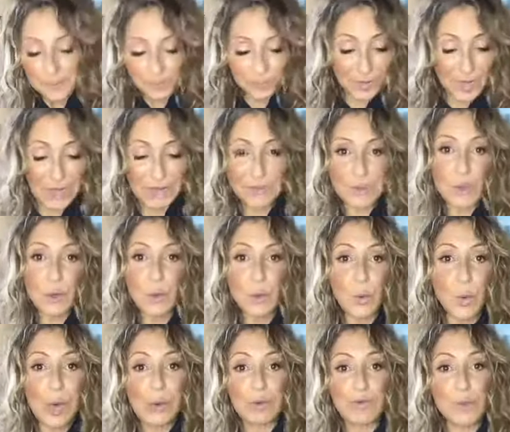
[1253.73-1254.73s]

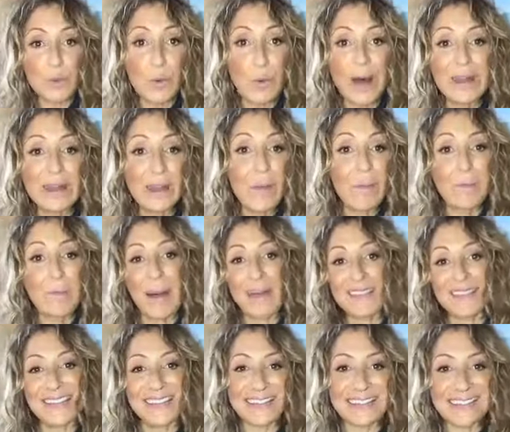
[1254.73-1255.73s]
If you want
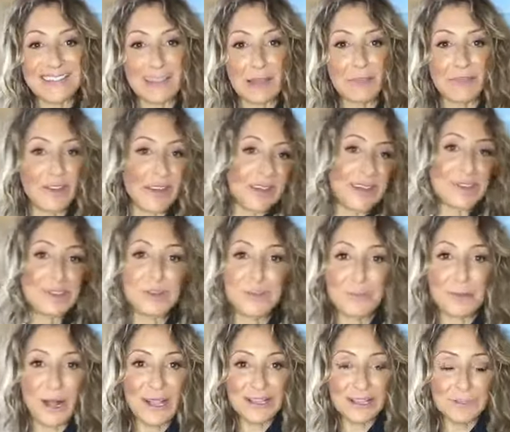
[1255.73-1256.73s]
abundance and financial
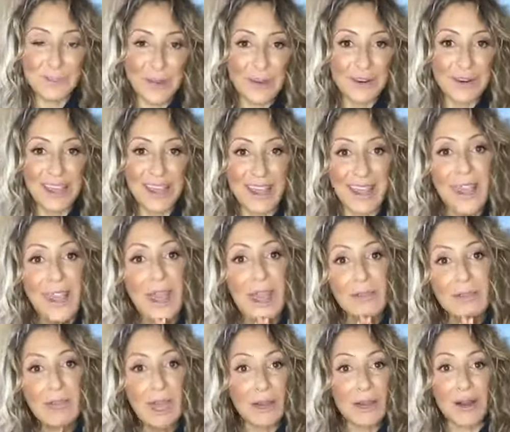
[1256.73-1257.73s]
prosperity,
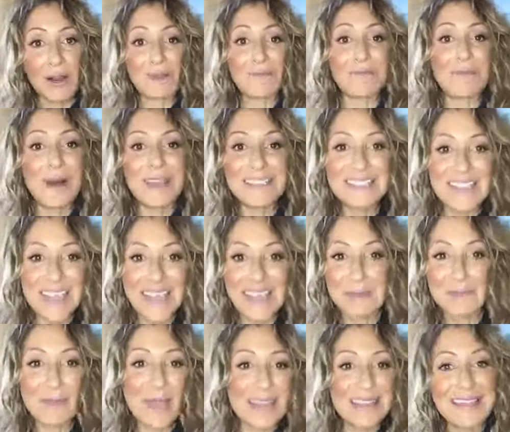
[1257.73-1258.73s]
then on Monday,
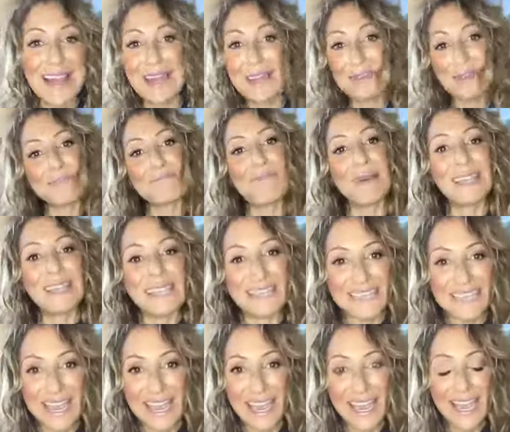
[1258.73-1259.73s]
make that your money
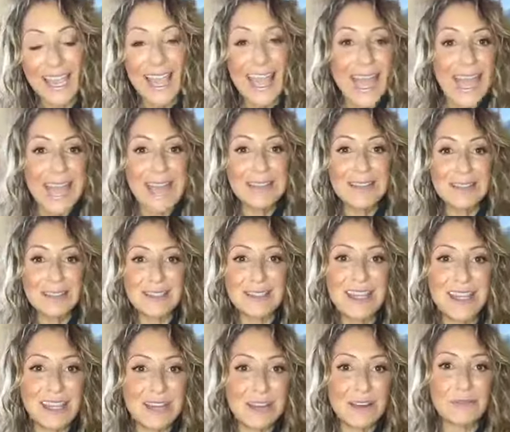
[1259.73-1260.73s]
day and
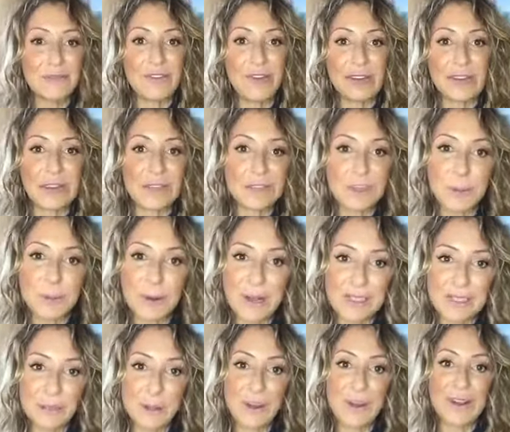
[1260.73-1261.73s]
sit in financial
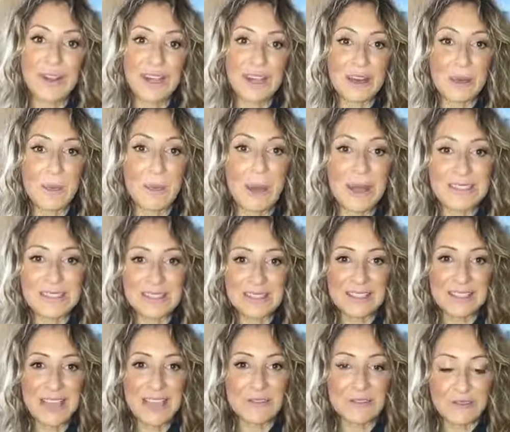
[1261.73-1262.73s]
prosperity and abundance
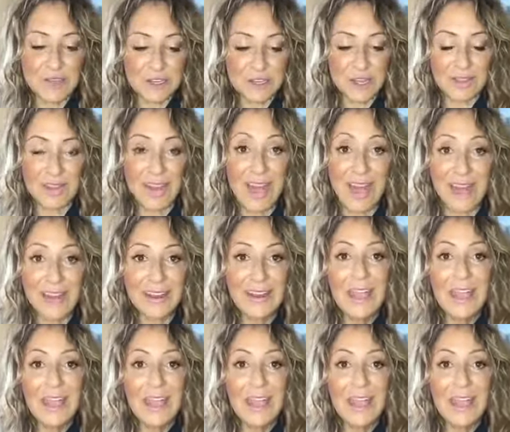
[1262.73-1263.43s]
and vision that.